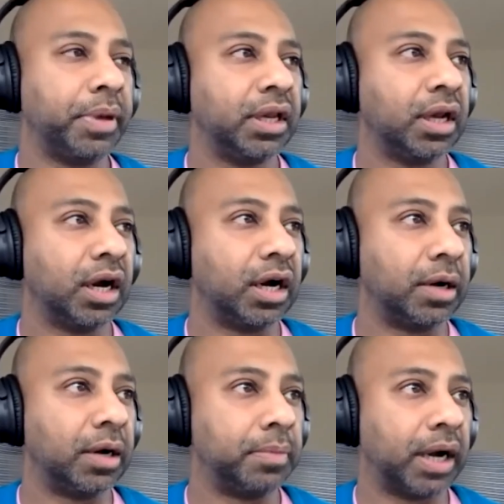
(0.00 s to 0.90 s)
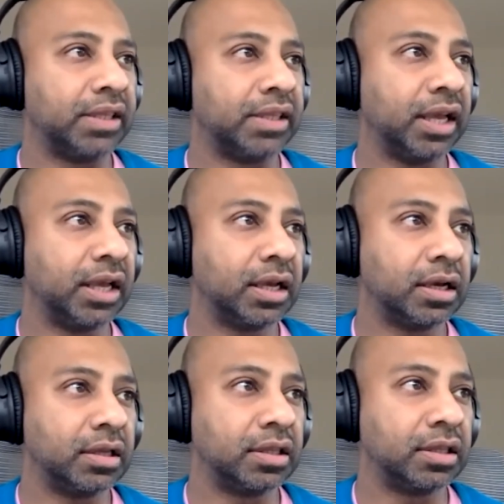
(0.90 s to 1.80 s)
I mean, I think
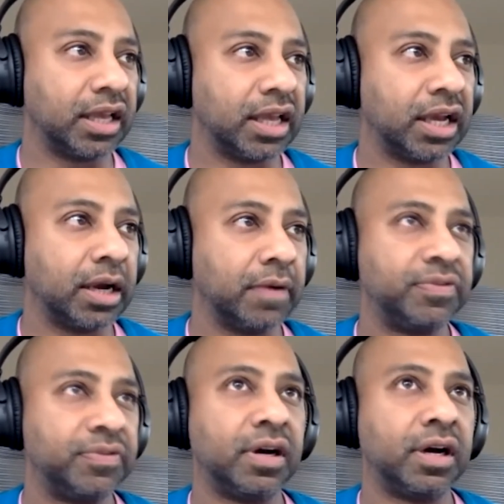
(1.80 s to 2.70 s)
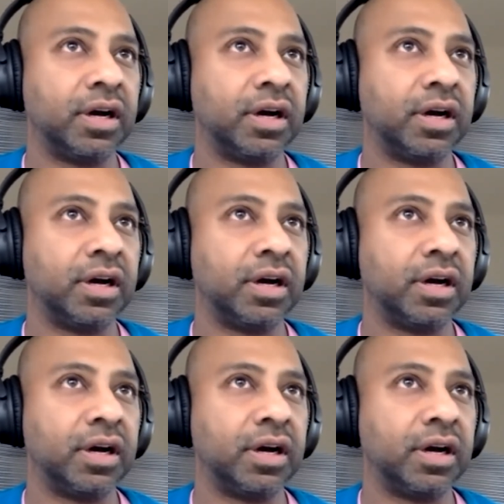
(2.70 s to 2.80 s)
thinking about